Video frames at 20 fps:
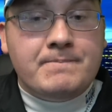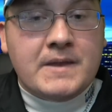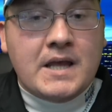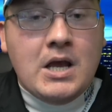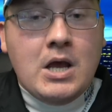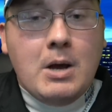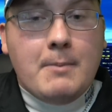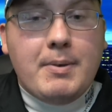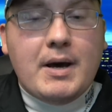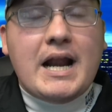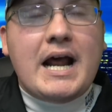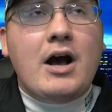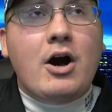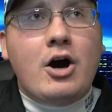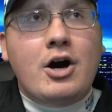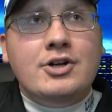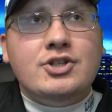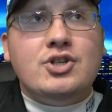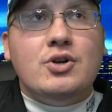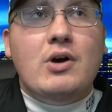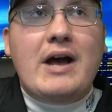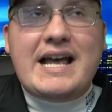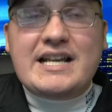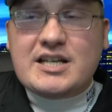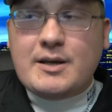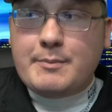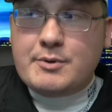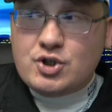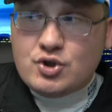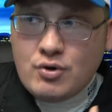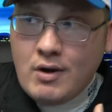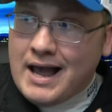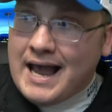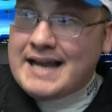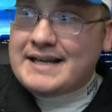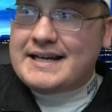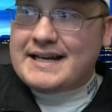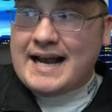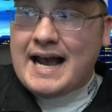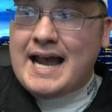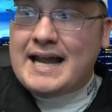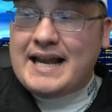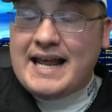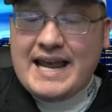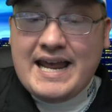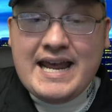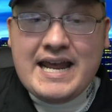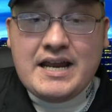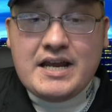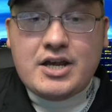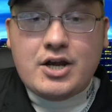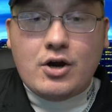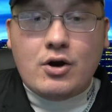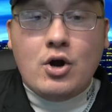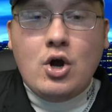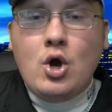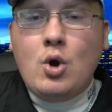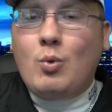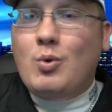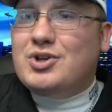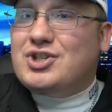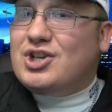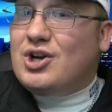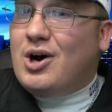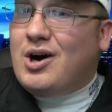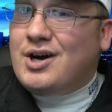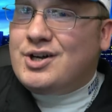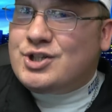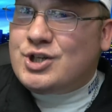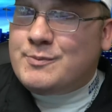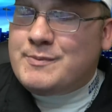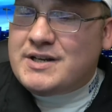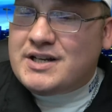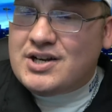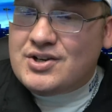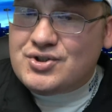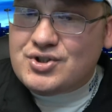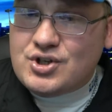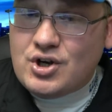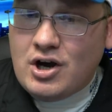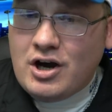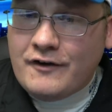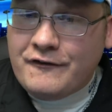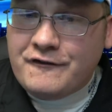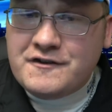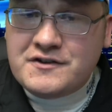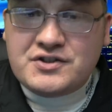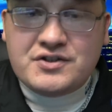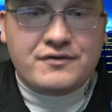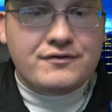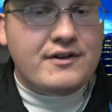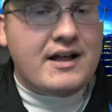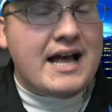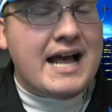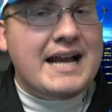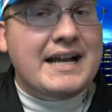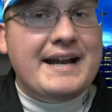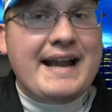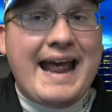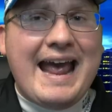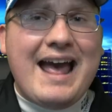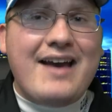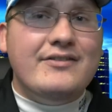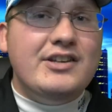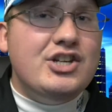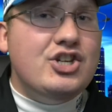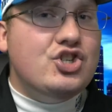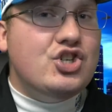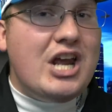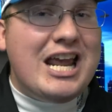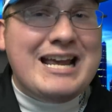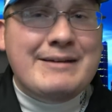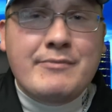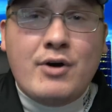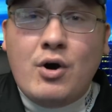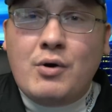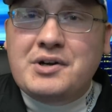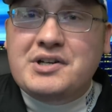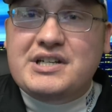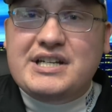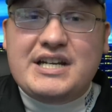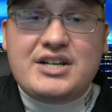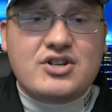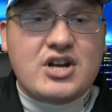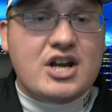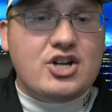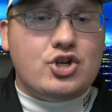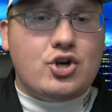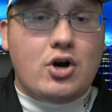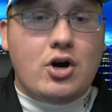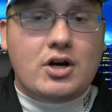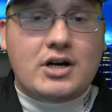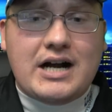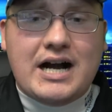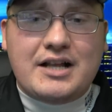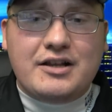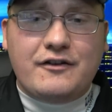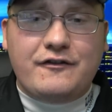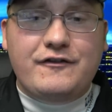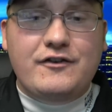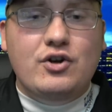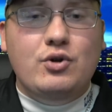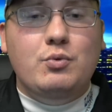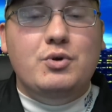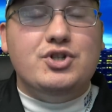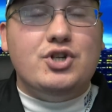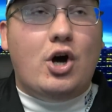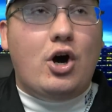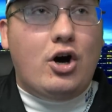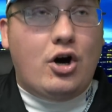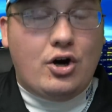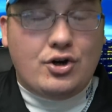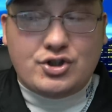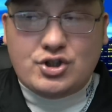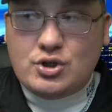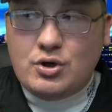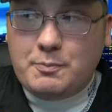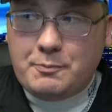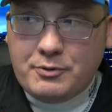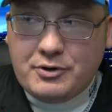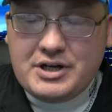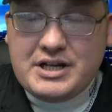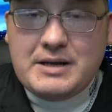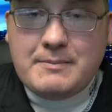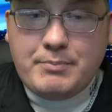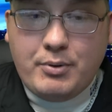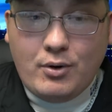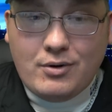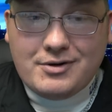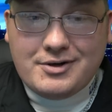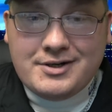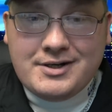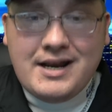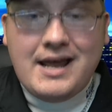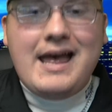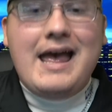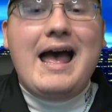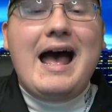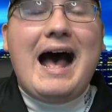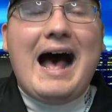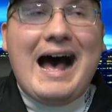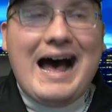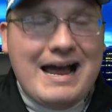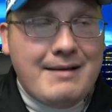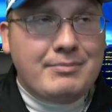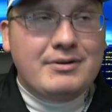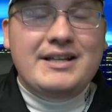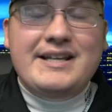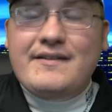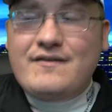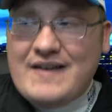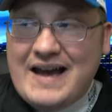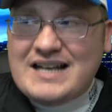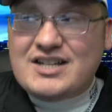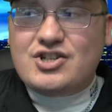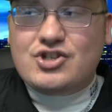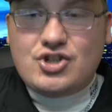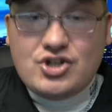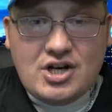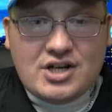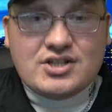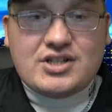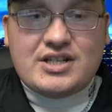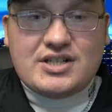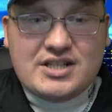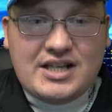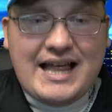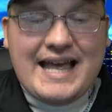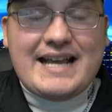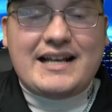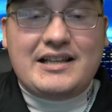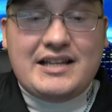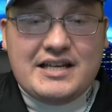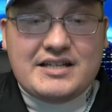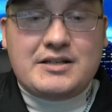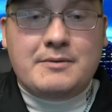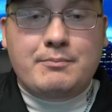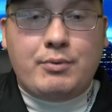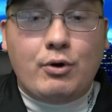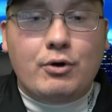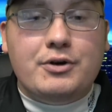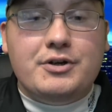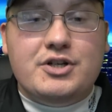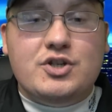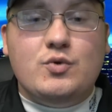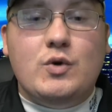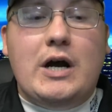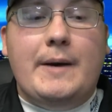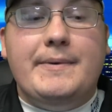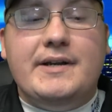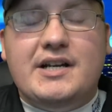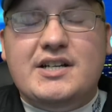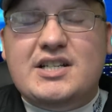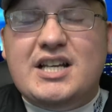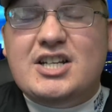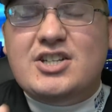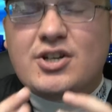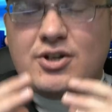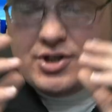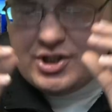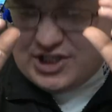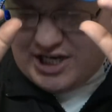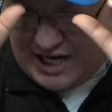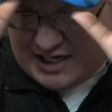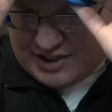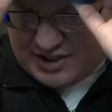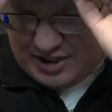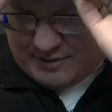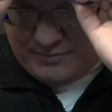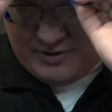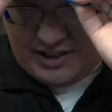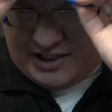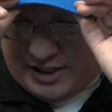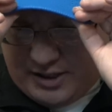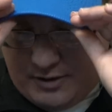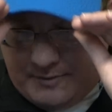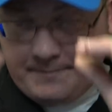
But I also, as I've been trying to kind of hint here, was it also because the offensive line and having JMO and DJ Chark on the field was also pretty important? I believe that's just as likely as important as well, because let's understand something here.